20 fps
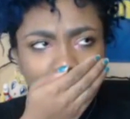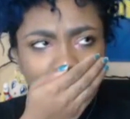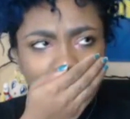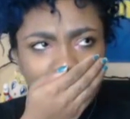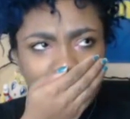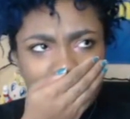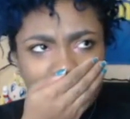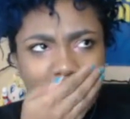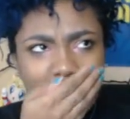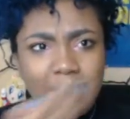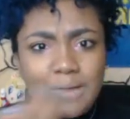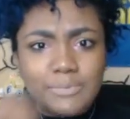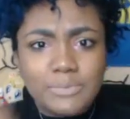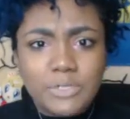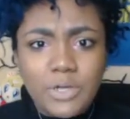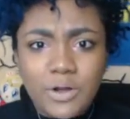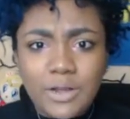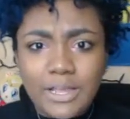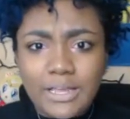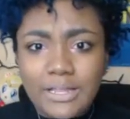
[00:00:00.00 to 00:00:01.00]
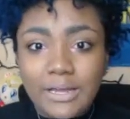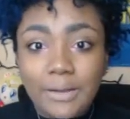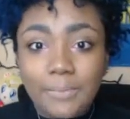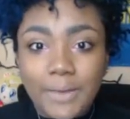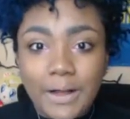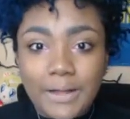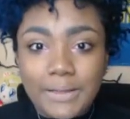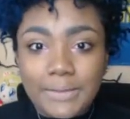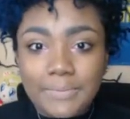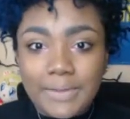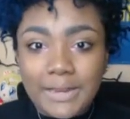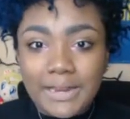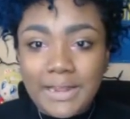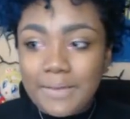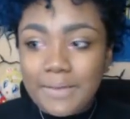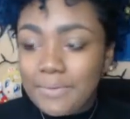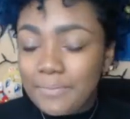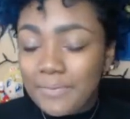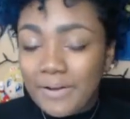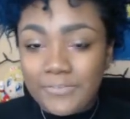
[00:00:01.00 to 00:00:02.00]
Sorry, I'm talking like a mile a minute, and
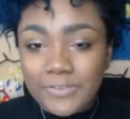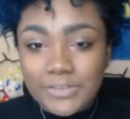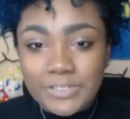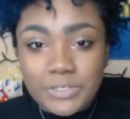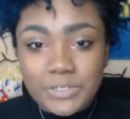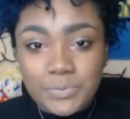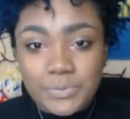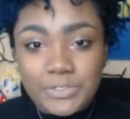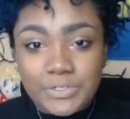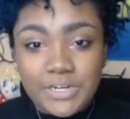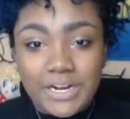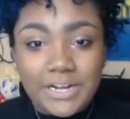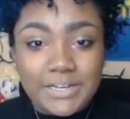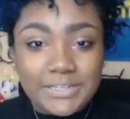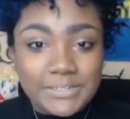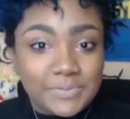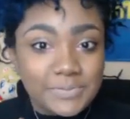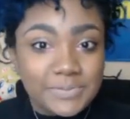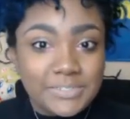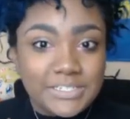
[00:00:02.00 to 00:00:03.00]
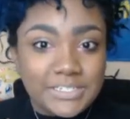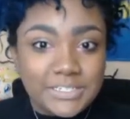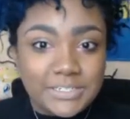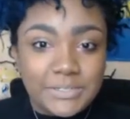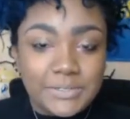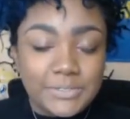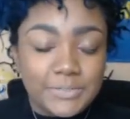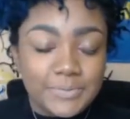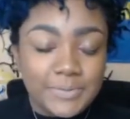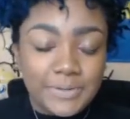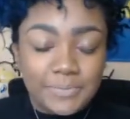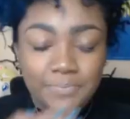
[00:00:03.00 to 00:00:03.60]
my mouth is super dry, so please excuse me.